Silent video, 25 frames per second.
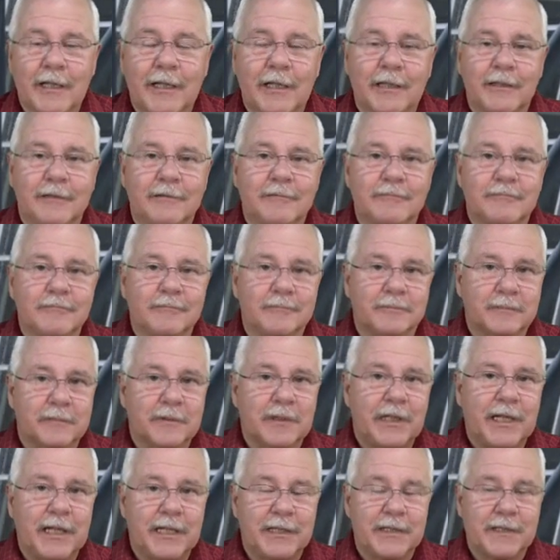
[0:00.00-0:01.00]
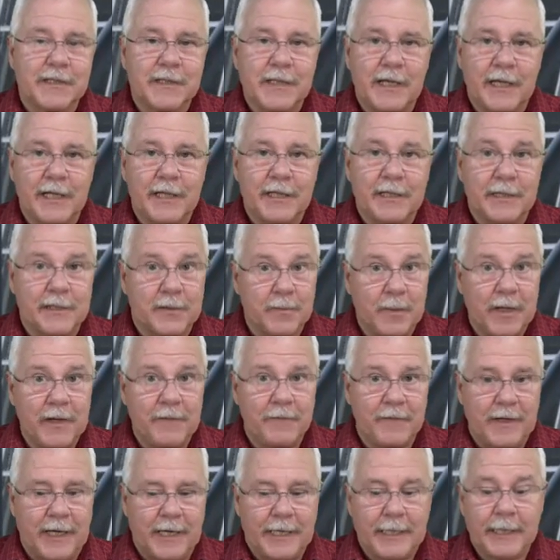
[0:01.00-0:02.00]
in, let's say, display
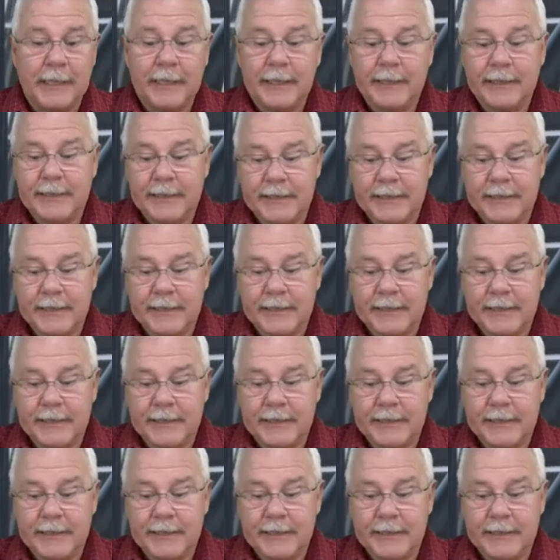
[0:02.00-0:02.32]
flying,